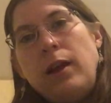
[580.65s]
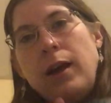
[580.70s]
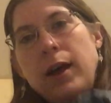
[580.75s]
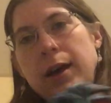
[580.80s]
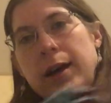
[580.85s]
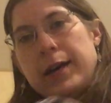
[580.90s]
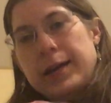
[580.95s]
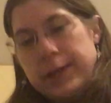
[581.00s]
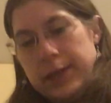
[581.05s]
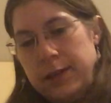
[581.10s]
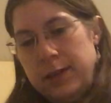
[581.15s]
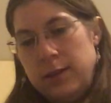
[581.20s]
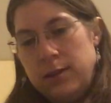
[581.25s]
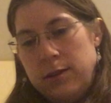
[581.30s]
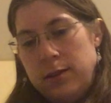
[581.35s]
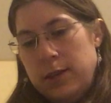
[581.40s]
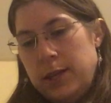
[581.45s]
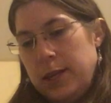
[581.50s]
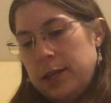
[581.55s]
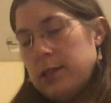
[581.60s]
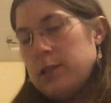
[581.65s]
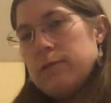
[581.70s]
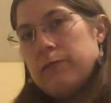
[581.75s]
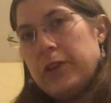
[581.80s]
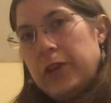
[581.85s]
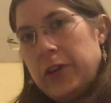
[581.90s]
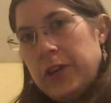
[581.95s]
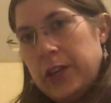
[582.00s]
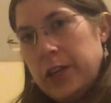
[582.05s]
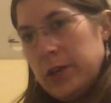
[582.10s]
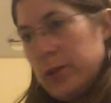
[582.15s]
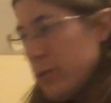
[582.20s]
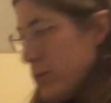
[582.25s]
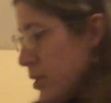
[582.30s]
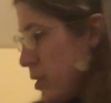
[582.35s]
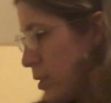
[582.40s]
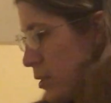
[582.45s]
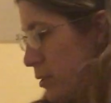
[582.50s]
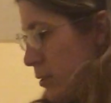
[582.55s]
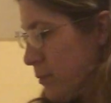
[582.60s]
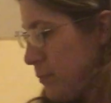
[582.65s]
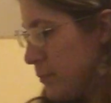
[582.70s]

I think it's very cute.